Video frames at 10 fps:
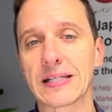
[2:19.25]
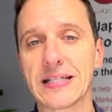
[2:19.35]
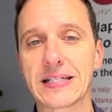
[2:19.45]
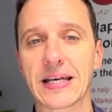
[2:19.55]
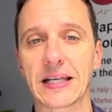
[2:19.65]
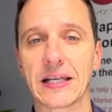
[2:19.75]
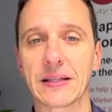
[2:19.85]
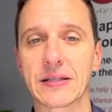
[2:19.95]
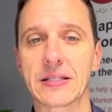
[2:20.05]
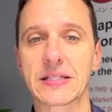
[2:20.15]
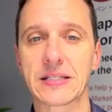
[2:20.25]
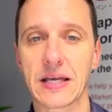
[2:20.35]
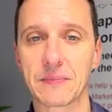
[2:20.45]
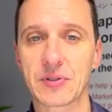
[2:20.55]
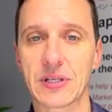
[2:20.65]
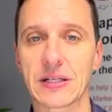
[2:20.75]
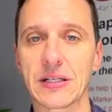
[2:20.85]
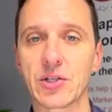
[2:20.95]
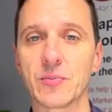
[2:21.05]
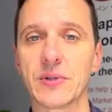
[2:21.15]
detailing the steps that need to be